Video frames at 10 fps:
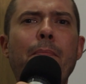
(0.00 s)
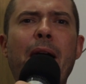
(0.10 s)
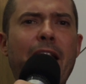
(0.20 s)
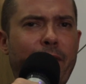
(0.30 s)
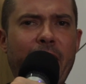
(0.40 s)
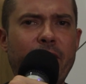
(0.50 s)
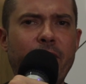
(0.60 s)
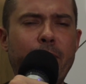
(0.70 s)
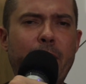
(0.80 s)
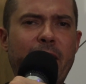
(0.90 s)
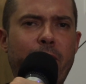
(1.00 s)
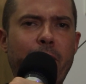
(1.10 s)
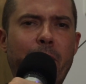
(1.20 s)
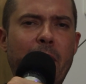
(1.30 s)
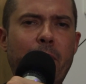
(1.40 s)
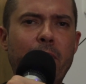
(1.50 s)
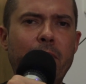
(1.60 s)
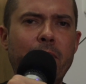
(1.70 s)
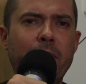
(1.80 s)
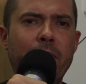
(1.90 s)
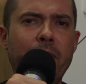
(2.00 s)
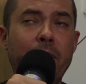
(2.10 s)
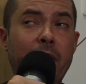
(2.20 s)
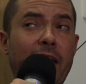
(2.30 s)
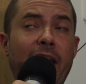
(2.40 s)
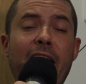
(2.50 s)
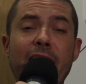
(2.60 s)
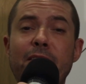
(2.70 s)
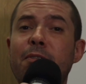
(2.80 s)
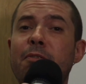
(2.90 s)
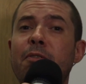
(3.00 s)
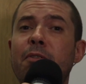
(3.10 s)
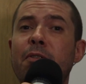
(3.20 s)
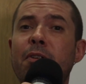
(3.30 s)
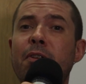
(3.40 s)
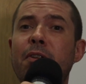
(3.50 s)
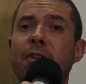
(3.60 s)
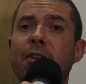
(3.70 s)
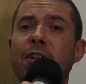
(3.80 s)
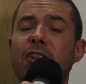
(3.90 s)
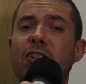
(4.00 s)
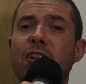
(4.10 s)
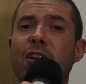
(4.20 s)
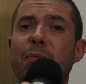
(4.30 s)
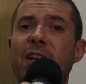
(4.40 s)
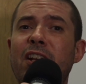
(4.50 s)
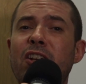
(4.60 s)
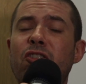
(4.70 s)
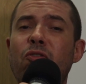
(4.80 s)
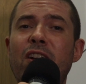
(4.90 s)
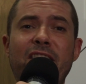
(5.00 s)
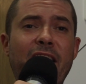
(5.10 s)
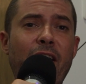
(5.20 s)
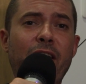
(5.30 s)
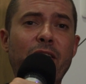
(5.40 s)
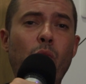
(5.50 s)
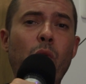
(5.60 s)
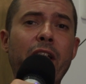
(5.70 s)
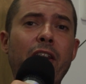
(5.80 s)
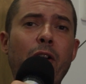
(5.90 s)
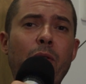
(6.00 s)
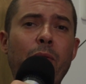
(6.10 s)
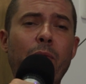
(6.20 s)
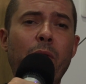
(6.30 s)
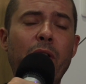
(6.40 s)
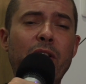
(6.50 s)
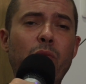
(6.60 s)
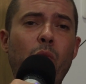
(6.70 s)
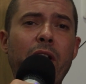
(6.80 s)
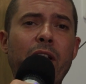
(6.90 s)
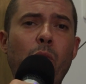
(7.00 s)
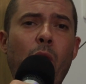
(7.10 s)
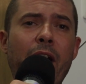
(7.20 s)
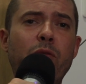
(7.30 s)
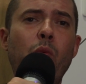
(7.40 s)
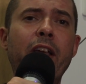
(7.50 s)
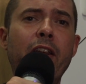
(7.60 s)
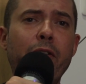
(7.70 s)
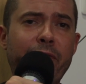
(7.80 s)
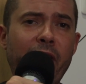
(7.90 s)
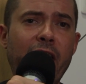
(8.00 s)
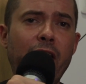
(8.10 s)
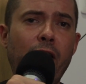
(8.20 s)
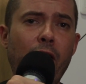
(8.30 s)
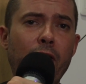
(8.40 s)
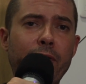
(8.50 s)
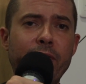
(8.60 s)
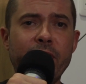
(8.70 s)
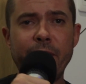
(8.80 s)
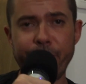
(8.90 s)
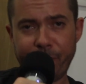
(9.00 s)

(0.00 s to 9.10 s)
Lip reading: manufacturing beef with people. Like that is, do you know what I mean? Dressed there in his wife's weirdo fucking clothes,